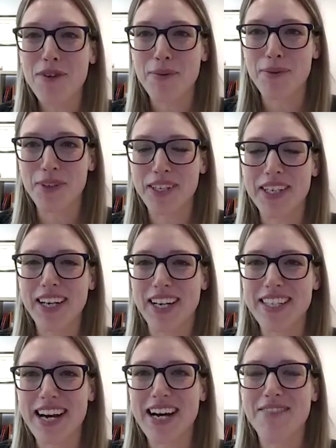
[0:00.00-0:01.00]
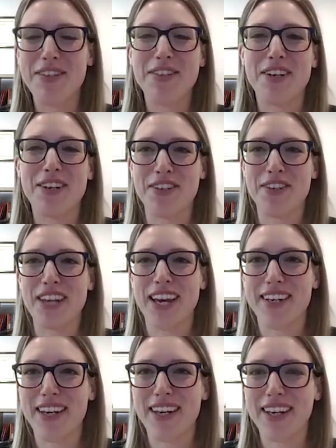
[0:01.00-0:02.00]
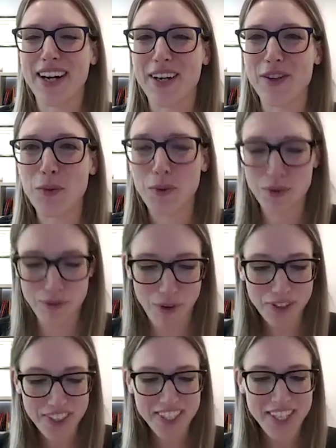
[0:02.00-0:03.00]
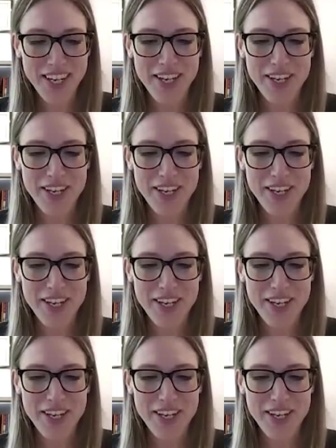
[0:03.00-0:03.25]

and really kind of dive into understanding the Wood Vault.